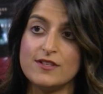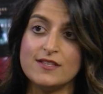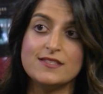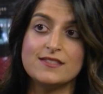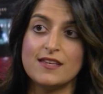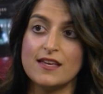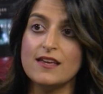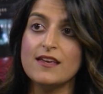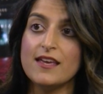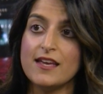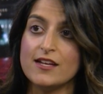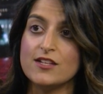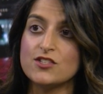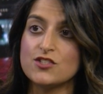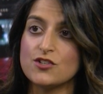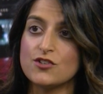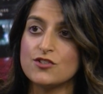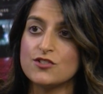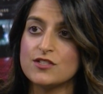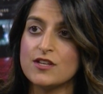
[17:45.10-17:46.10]
these skin
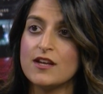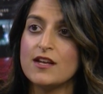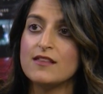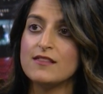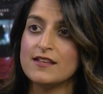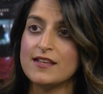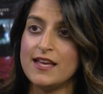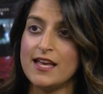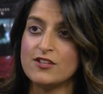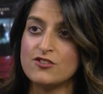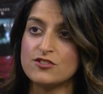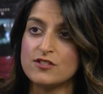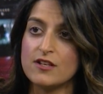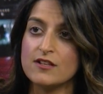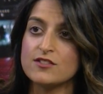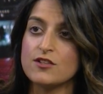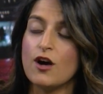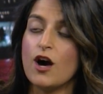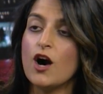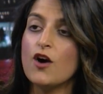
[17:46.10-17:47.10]
cancers. The cancer
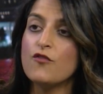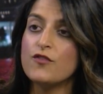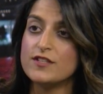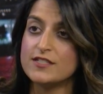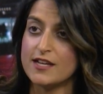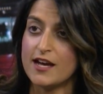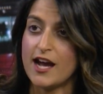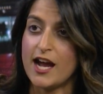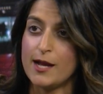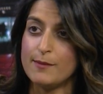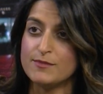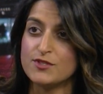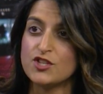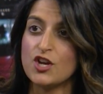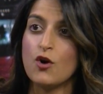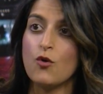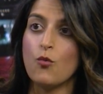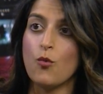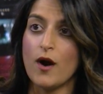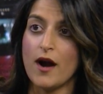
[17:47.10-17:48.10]
cells oftentimes
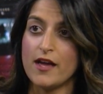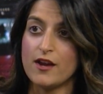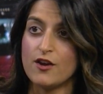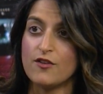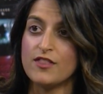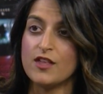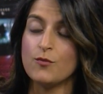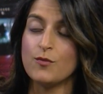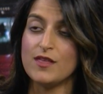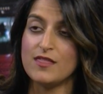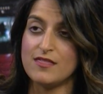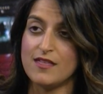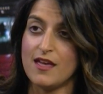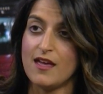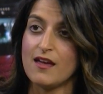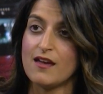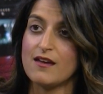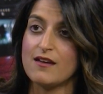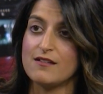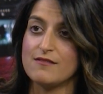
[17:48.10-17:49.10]
go wider than we think.